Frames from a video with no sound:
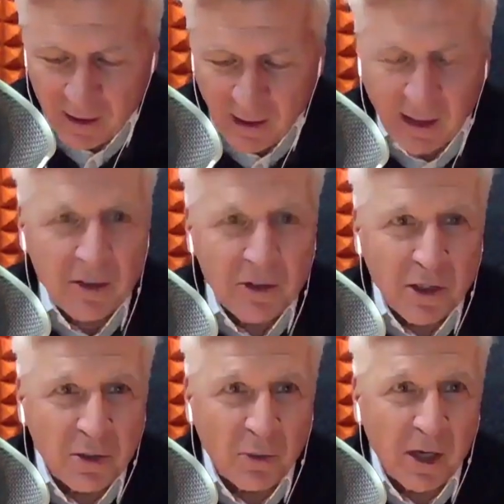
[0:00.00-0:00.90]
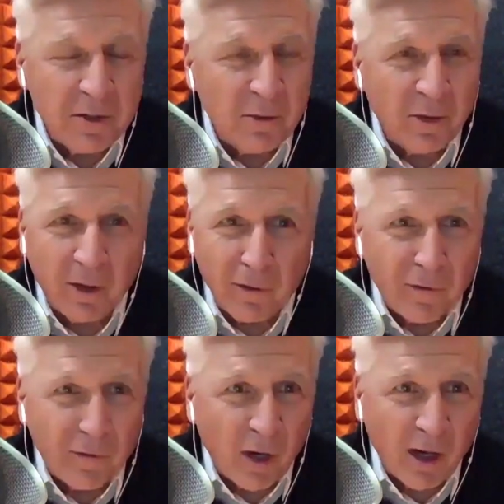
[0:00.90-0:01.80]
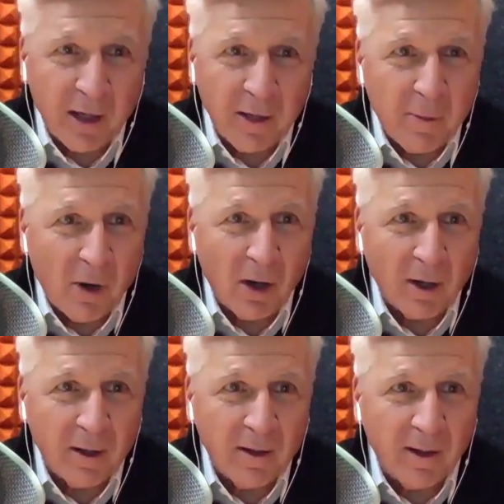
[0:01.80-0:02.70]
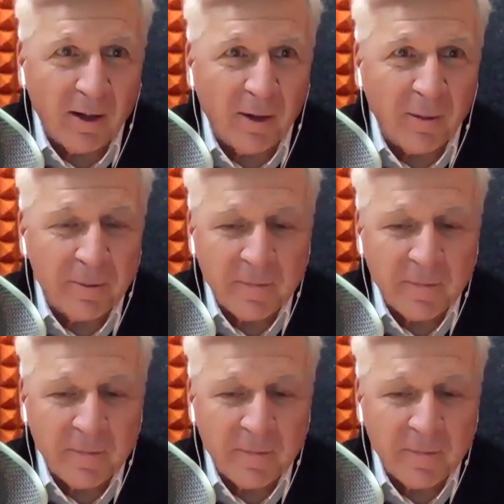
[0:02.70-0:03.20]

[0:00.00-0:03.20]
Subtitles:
in a situation where they're afraid, Mark, they're